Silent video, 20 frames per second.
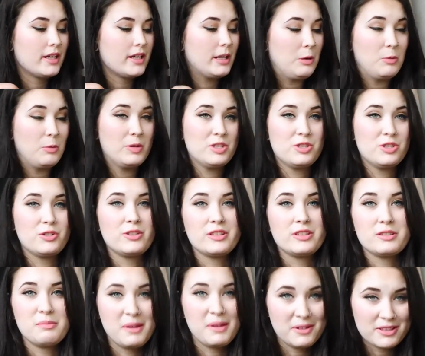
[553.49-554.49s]
I wish you
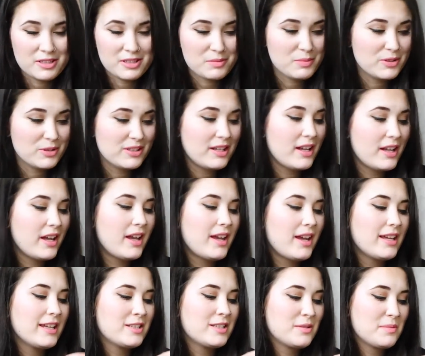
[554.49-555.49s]
could smell this, but
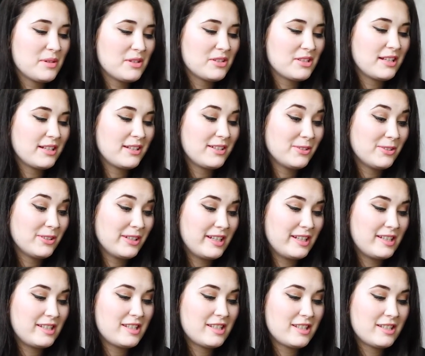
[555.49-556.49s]
it smells like
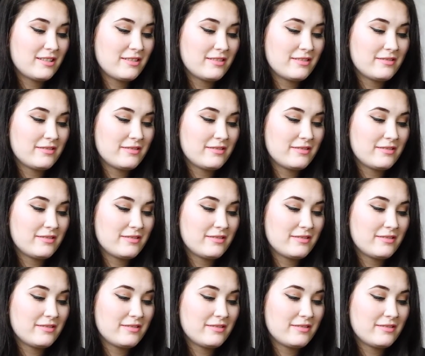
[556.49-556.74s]
cookies.